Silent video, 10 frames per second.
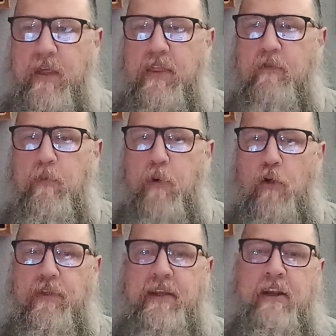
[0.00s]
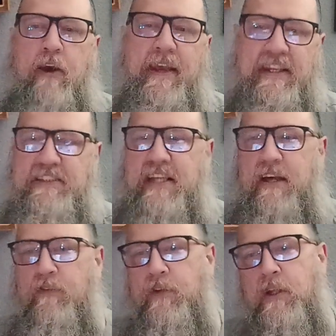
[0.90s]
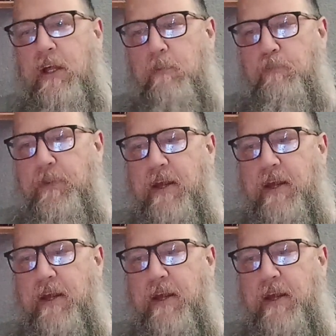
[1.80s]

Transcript: They were both in their 80s now, but